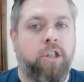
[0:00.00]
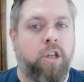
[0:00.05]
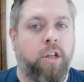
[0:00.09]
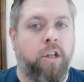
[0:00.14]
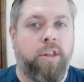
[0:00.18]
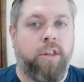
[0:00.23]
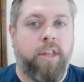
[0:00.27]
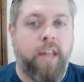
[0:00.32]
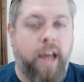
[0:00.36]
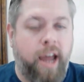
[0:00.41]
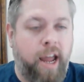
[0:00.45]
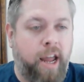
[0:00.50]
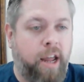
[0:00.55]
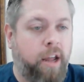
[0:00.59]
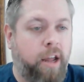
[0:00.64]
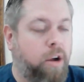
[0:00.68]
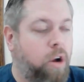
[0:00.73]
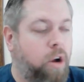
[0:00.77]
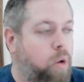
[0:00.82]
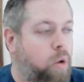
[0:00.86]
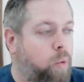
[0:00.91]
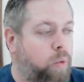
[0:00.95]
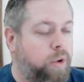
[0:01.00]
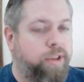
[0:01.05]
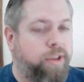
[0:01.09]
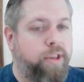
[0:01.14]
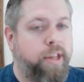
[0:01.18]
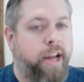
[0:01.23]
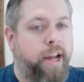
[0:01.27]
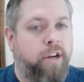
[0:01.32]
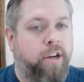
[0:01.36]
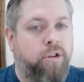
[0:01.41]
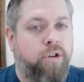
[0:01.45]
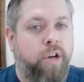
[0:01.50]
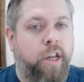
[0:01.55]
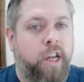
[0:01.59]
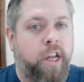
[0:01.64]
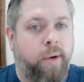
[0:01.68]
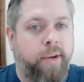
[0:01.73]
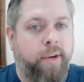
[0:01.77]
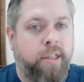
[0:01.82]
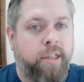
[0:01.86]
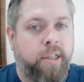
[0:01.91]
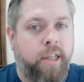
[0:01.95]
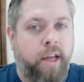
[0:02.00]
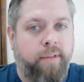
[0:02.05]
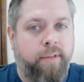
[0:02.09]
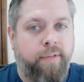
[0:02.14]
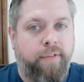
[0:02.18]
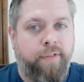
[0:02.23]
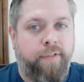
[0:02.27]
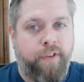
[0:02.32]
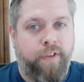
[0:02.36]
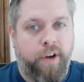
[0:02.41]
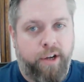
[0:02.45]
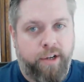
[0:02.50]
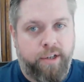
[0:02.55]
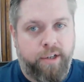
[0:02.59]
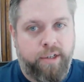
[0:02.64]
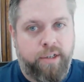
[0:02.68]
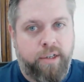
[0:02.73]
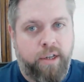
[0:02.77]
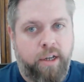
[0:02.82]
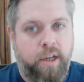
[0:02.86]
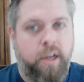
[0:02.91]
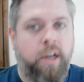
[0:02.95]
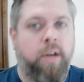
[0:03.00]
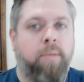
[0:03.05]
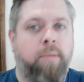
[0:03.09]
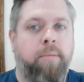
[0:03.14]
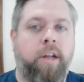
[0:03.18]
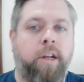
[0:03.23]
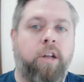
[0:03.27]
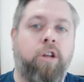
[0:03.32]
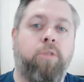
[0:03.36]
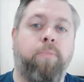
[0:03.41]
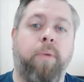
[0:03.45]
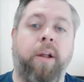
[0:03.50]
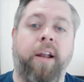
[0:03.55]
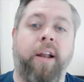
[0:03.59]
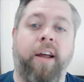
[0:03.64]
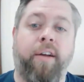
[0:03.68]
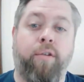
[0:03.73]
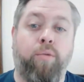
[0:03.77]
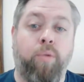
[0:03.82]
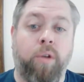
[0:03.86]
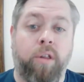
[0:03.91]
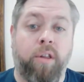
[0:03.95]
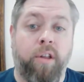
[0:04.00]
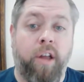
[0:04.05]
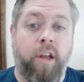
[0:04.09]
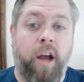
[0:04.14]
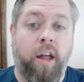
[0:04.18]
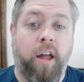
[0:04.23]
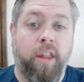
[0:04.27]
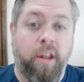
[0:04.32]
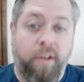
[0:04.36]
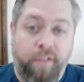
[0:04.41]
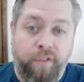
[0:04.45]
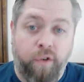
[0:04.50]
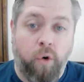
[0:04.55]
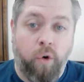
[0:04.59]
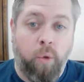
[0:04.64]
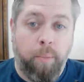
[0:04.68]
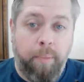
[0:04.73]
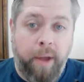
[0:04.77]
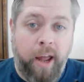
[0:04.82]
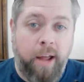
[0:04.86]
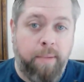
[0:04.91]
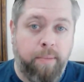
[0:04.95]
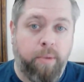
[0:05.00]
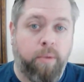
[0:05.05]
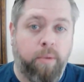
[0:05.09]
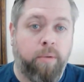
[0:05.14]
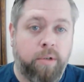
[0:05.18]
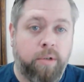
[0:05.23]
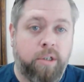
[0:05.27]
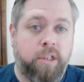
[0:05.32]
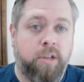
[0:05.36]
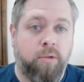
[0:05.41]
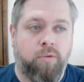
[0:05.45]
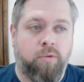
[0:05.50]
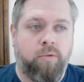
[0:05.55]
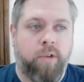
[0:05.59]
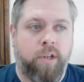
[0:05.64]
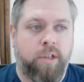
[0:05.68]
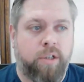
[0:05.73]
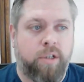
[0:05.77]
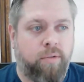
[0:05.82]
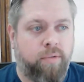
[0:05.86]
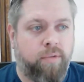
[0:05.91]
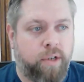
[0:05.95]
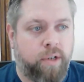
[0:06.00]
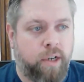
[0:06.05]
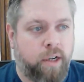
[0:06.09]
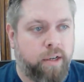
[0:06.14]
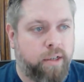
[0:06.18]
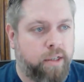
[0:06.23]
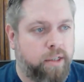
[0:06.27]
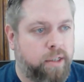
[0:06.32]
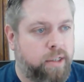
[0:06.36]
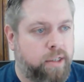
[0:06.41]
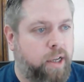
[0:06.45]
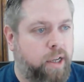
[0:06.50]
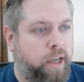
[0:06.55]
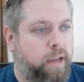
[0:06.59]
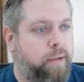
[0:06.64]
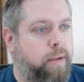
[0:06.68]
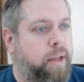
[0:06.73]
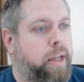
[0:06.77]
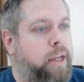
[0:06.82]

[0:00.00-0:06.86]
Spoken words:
So they would naturally go into that first, may be left with the other four people still at risk of redundancy.